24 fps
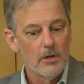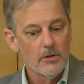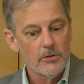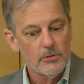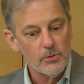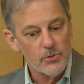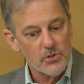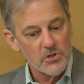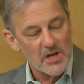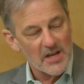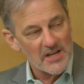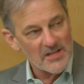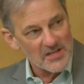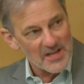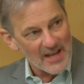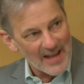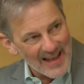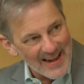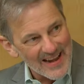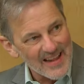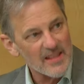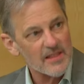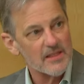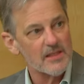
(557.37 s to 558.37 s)
to change
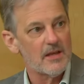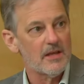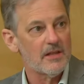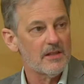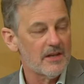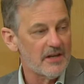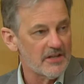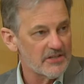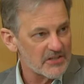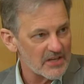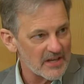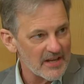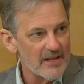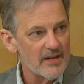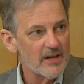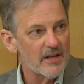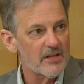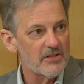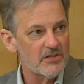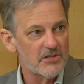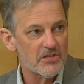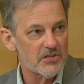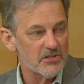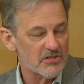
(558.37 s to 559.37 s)
anything that is
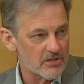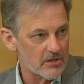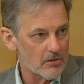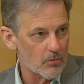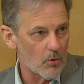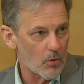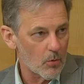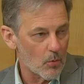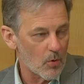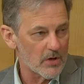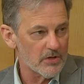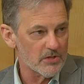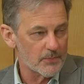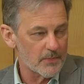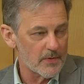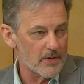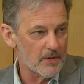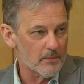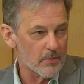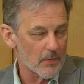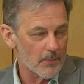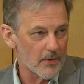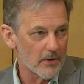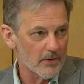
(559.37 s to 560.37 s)
inconsistent with what is
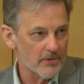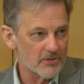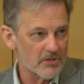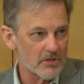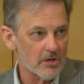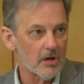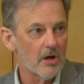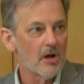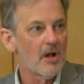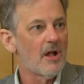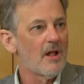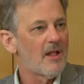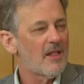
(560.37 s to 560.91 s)
being proposed here.